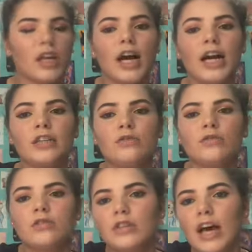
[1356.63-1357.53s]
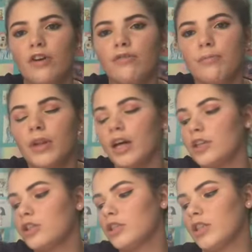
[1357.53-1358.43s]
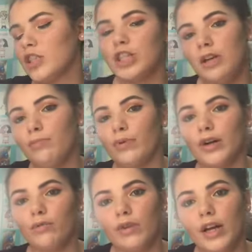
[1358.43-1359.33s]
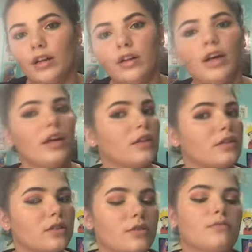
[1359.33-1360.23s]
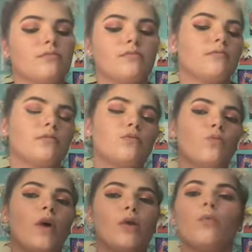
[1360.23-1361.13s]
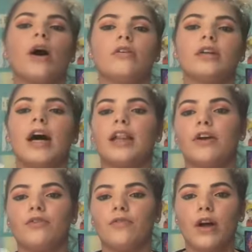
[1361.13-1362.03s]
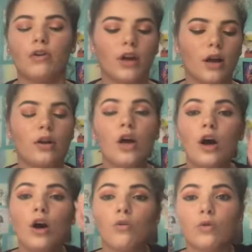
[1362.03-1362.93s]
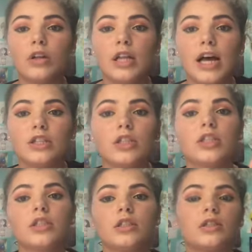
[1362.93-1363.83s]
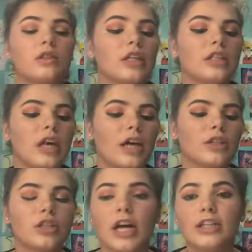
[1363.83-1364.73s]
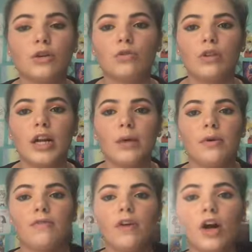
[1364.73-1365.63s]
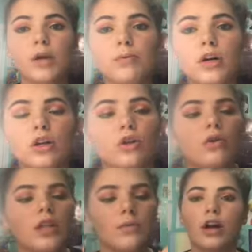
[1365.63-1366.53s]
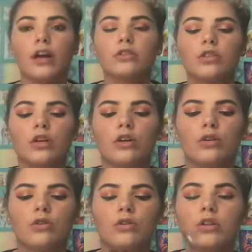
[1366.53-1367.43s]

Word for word: I used e.l.f. blush in the shade Brick Red and some Wet n Wild Highlighter Flower Crown. We're on lashes. These lashes I don't know the name of. I already put glue on them. Okay, so